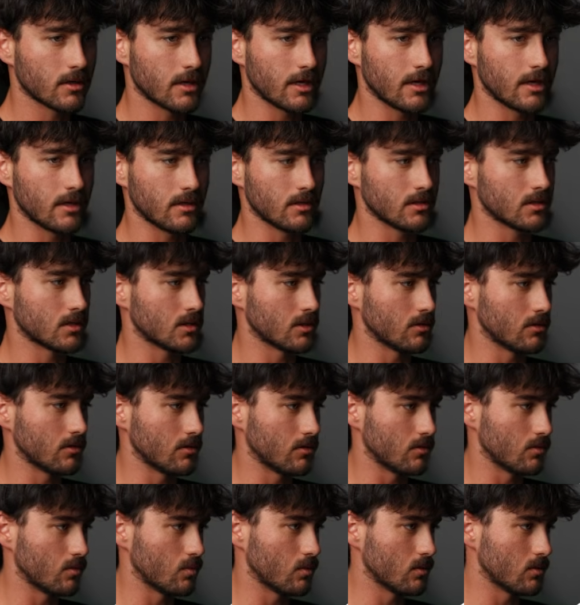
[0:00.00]
Okay,
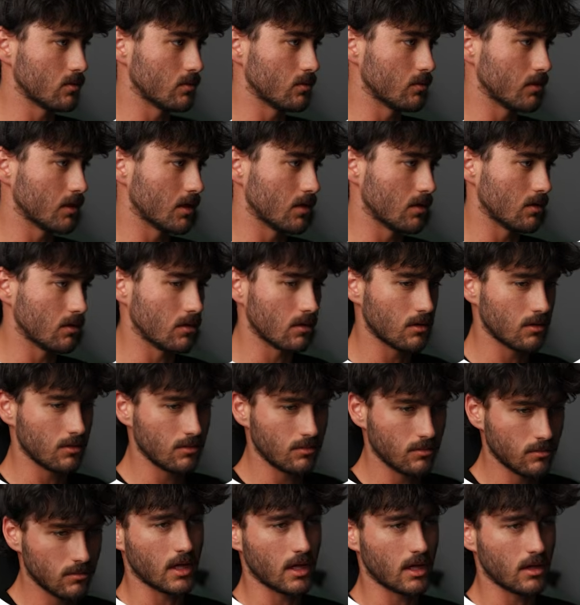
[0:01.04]
so what we're gonna
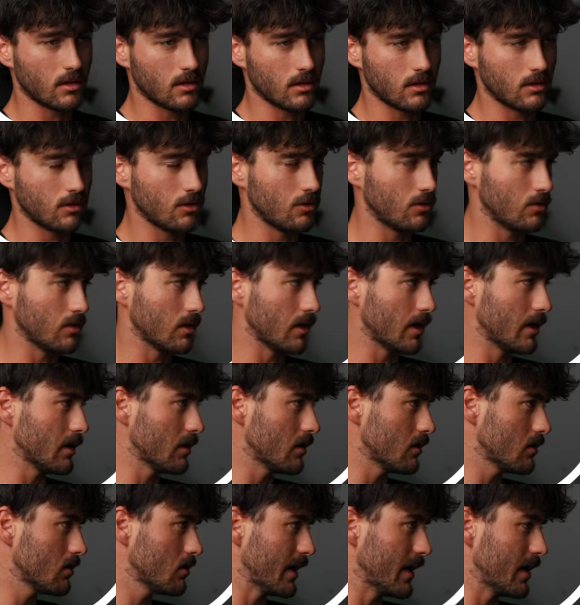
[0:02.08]
do, add a new
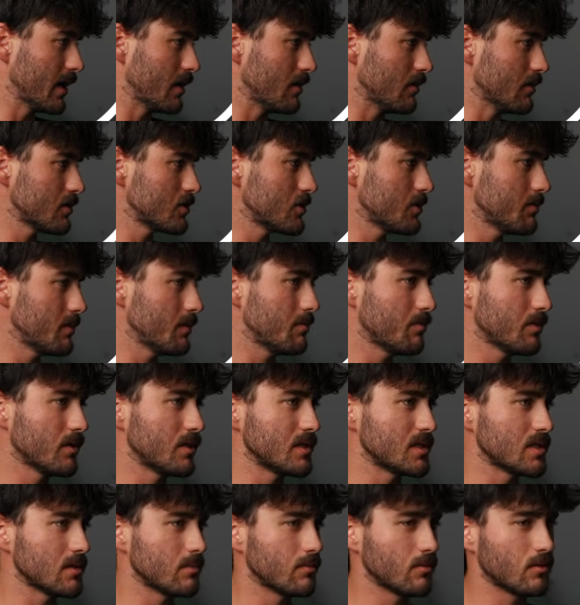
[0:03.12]
layer, and this should be pretty
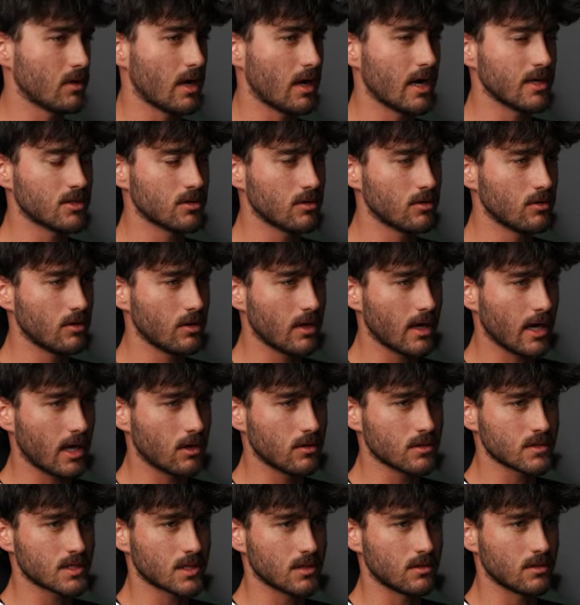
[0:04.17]
simple. I don't know how
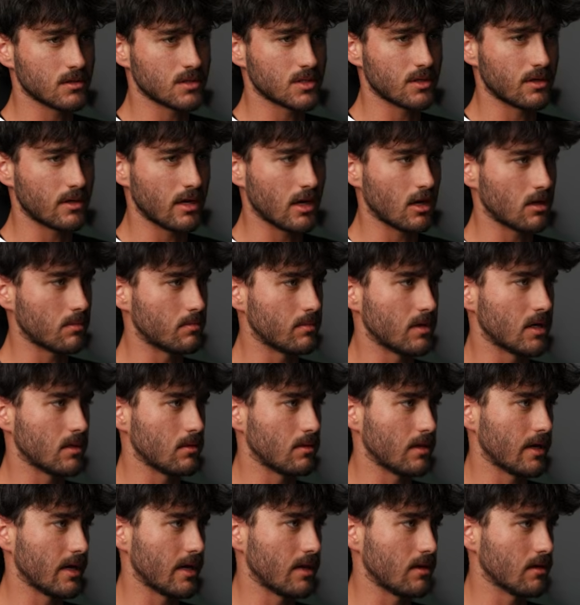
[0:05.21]
it's going to turn out, but
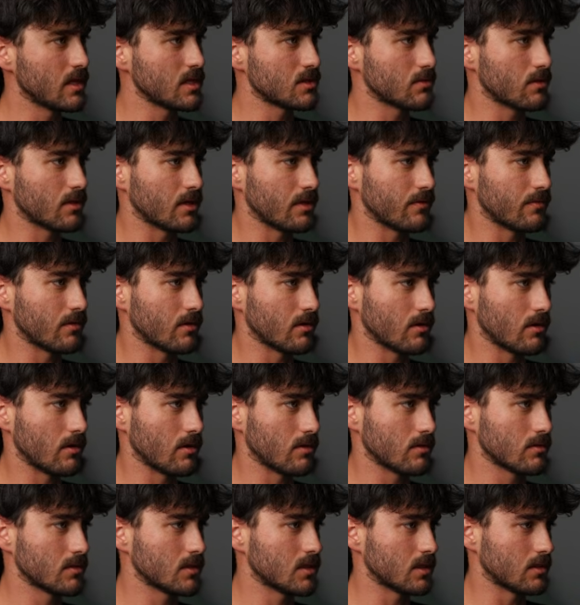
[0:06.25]
hey, might as well give it a go.
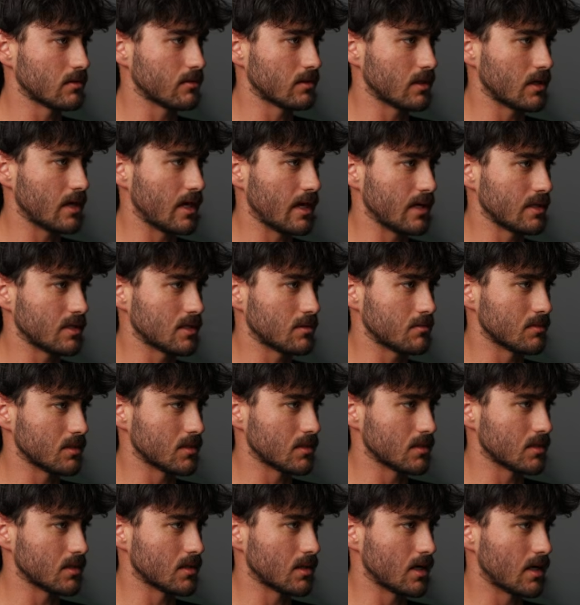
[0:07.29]
So we're going to add some
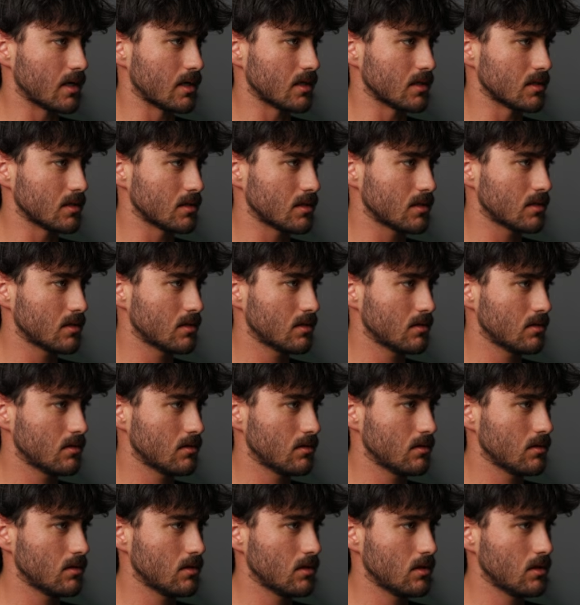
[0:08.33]
stars,
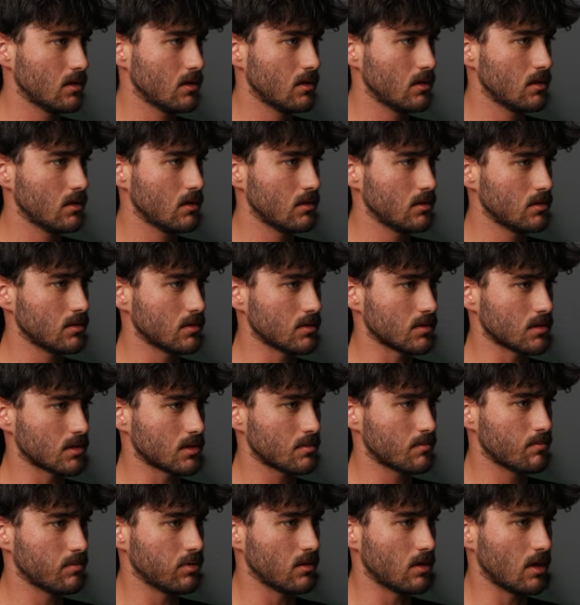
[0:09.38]

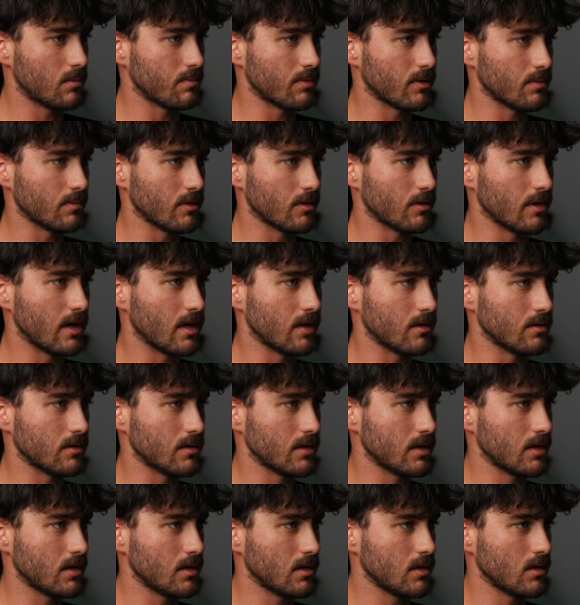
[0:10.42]
just plop them around
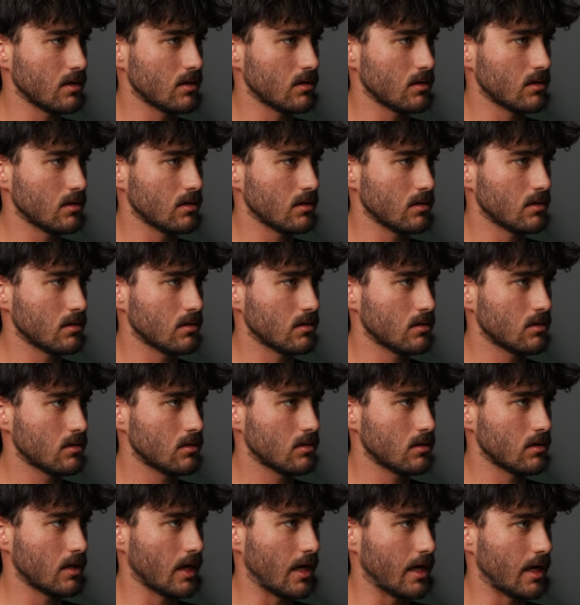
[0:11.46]
here.
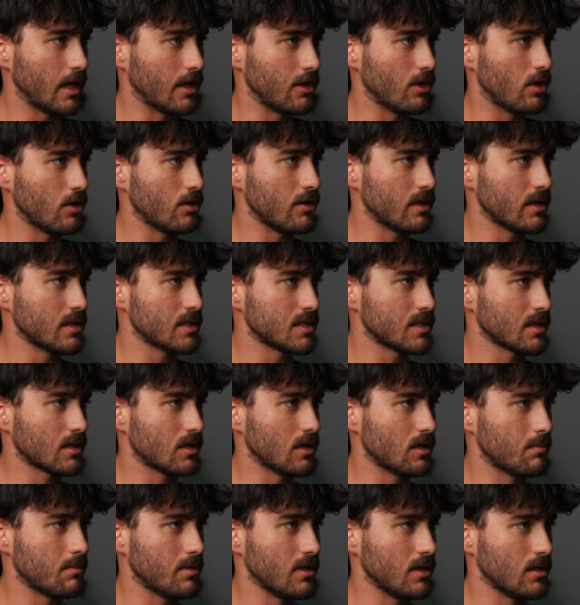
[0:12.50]
And I know these are going
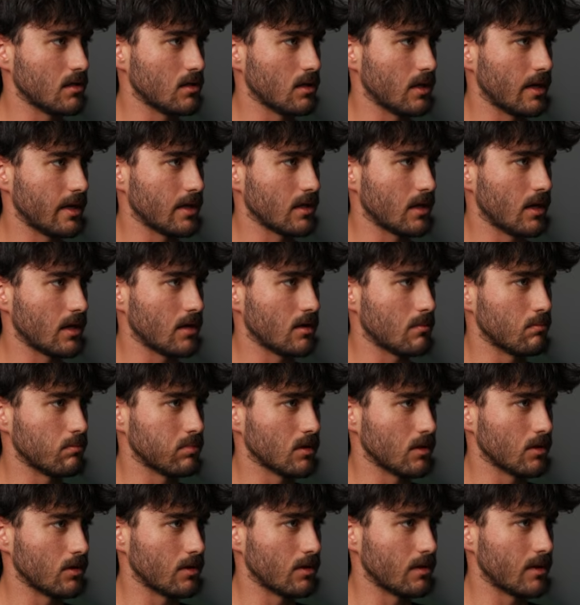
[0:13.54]
to be like kind of
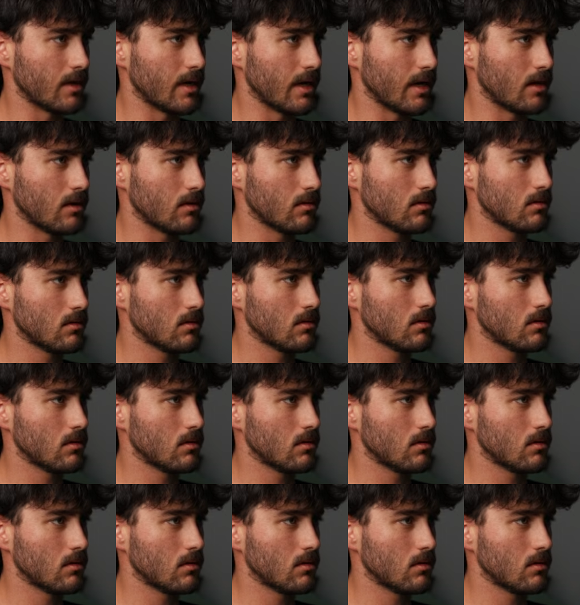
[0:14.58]
blurred out.